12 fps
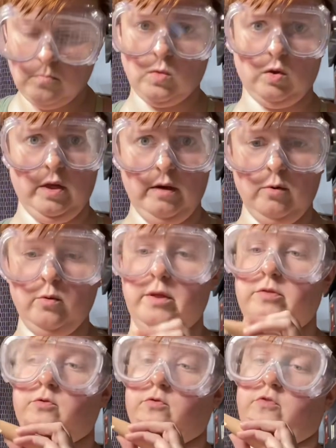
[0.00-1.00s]
Well, that one went
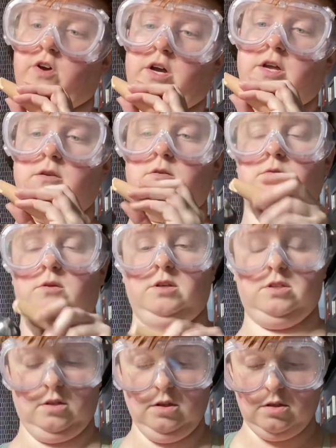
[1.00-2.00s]
through fine, at least
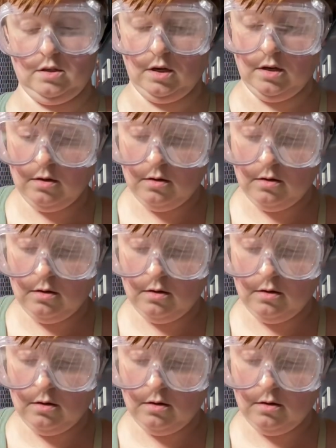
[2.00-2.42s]
this side.